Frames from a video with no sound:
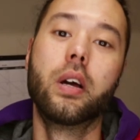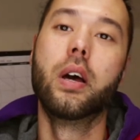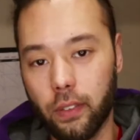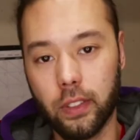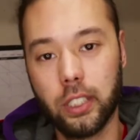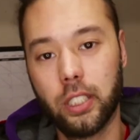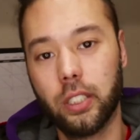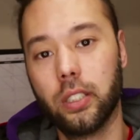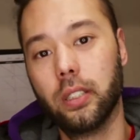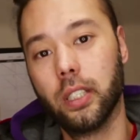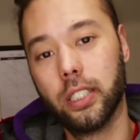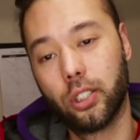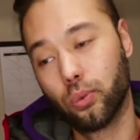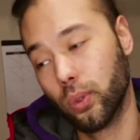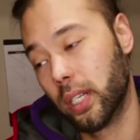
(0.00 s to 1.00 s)
Obviously,
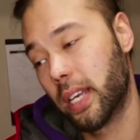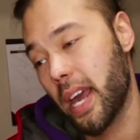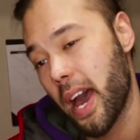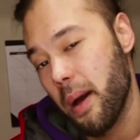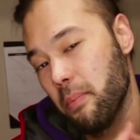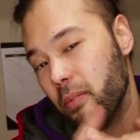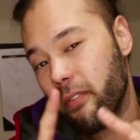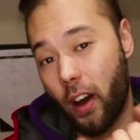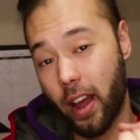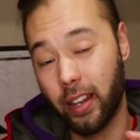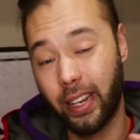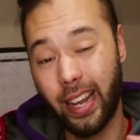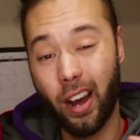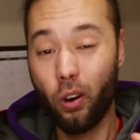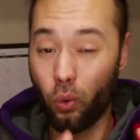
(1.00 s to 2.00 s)
let's recap:
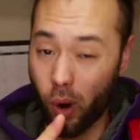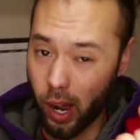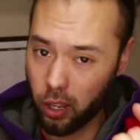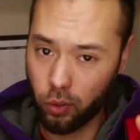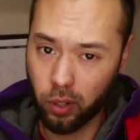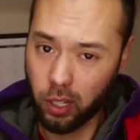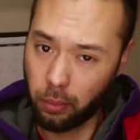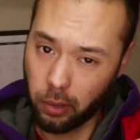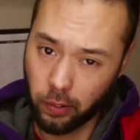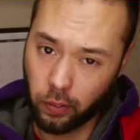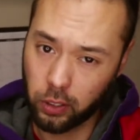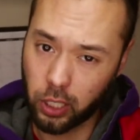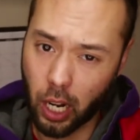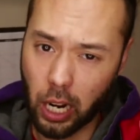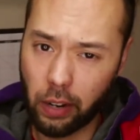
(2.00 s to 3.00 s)
finding out why you want to be a
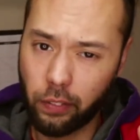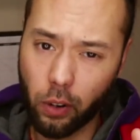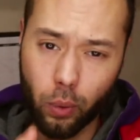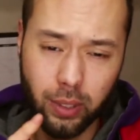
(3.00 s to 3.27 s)
photographer,